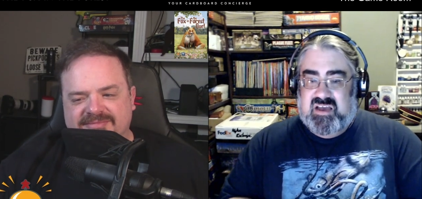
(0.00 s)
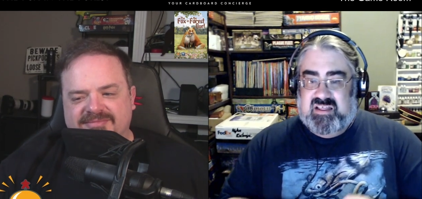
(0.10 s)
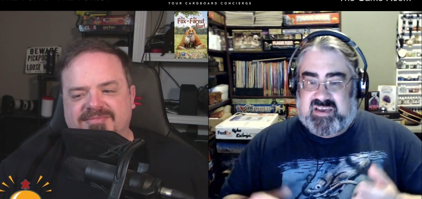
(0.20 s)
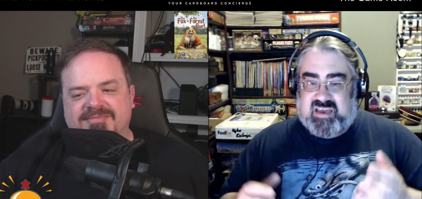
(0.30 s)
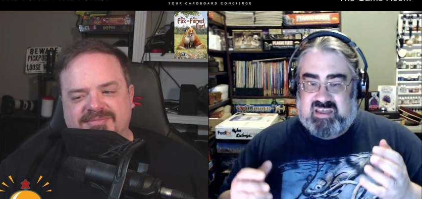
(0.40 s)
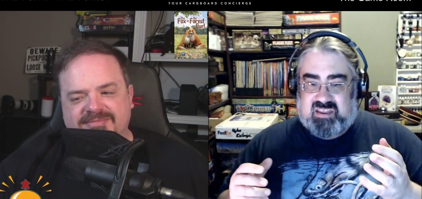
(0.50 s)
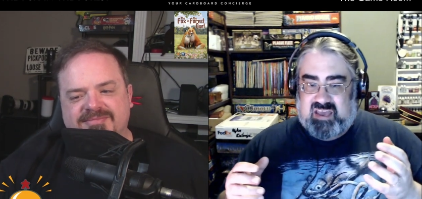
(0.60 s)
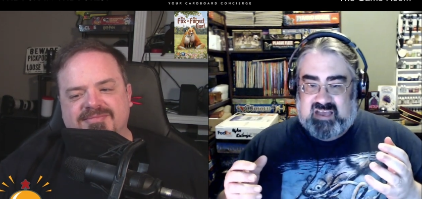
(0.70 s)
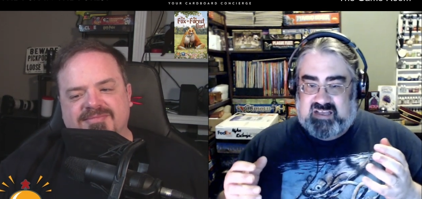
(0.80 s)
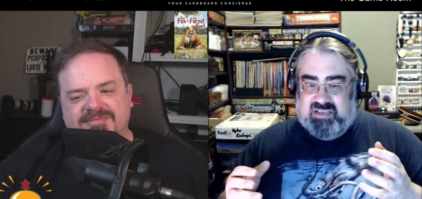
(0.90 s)
Speaker 1: Like it,
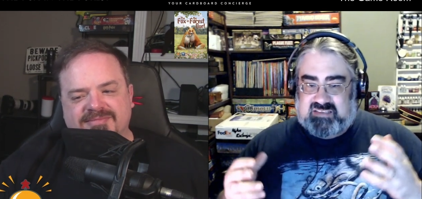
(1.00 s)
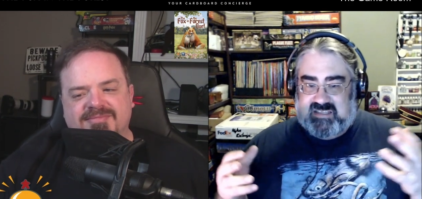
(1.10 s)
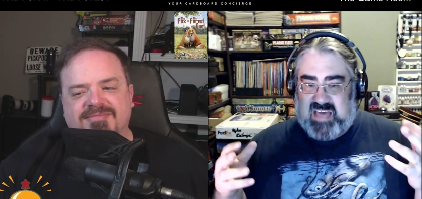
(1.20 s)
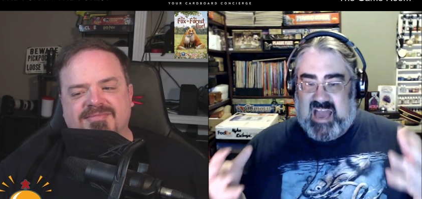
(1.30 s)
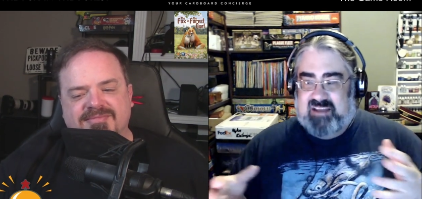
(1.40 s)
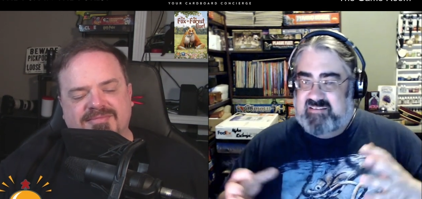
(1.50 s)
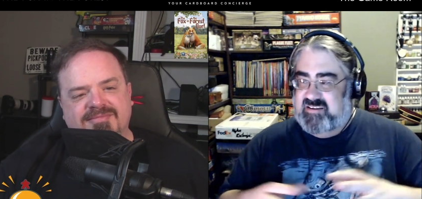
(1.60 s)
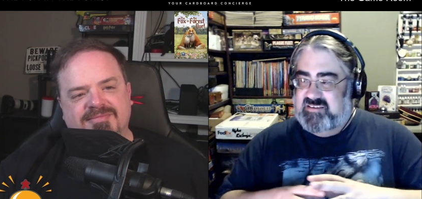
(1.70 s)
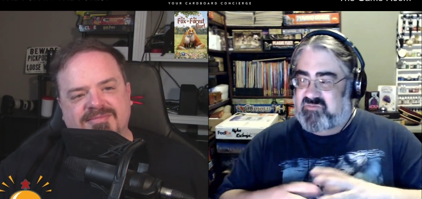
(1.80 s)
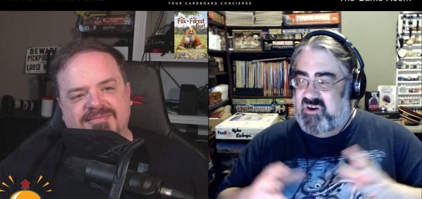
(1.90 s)
it that
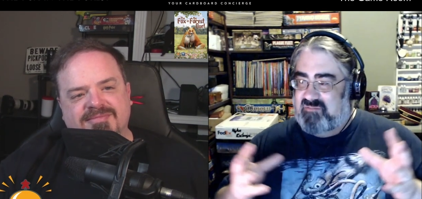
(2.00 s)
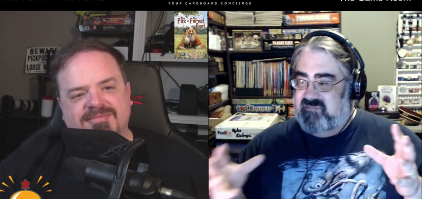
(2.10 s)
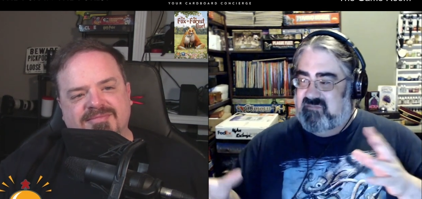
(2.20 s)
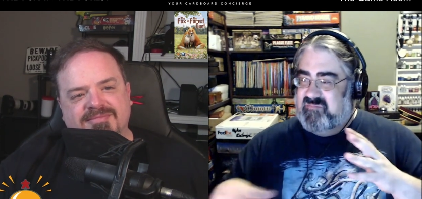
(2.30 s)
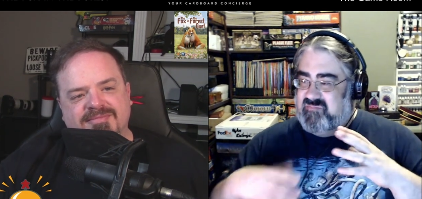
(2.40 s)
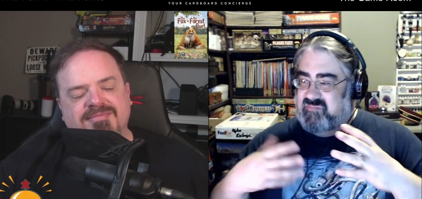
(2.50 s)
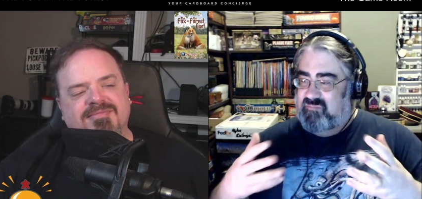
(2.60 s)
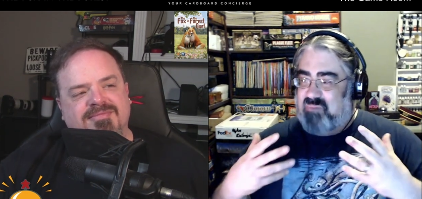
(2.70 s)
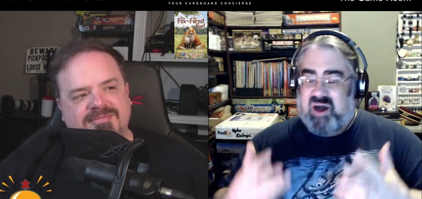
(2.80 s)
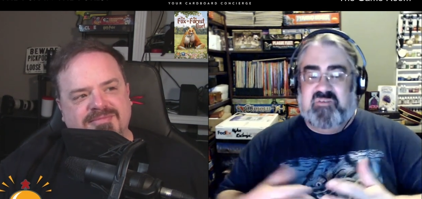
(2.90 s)
is what
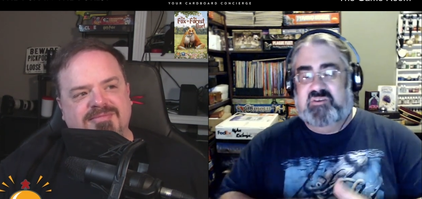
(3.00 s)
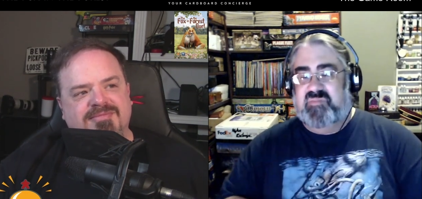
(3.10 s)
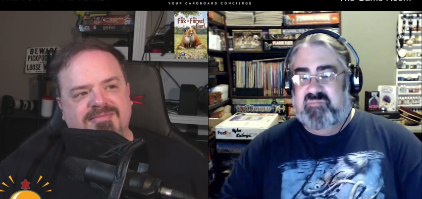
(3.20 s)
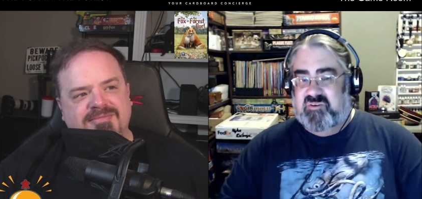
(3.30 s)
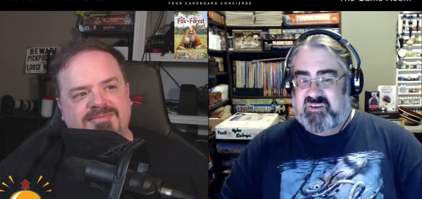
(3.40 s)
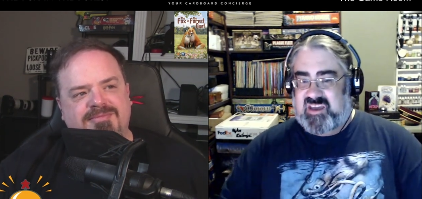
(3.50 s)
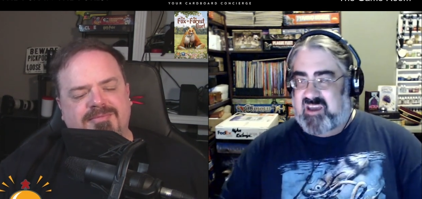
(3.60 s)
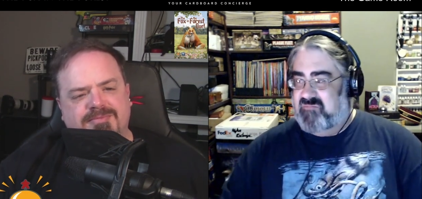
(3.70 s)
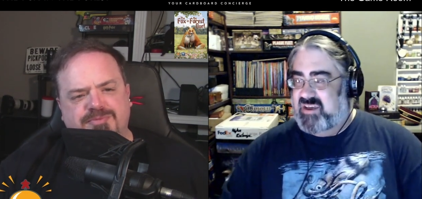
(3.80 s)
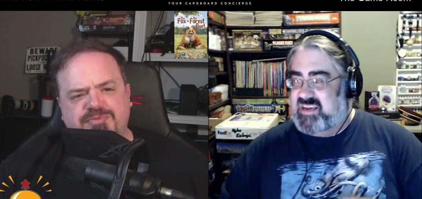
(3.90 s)
bothers me about the
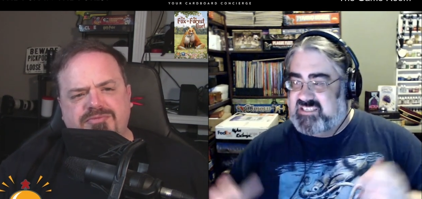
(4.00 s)
game. Like